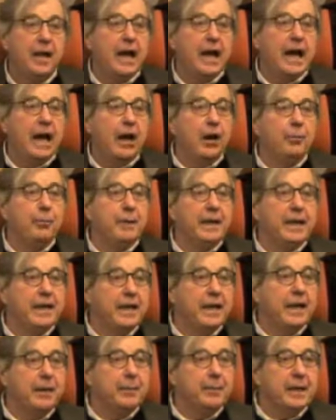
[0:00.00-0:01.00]
how
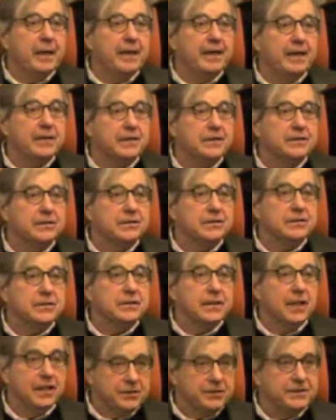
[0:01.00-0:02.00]
many Americans
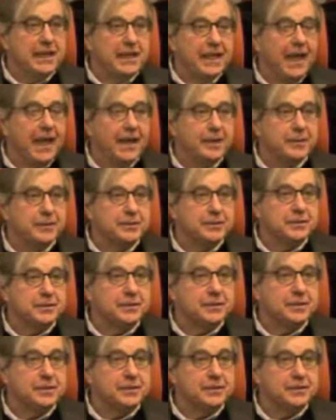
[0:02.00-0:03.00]
lost their lives,
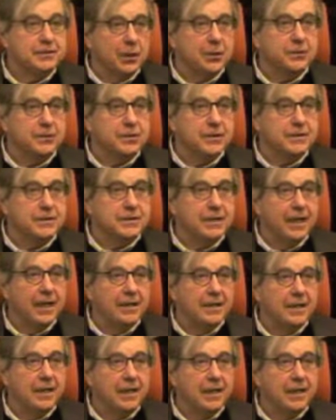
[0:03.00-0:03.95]
soldiers, right?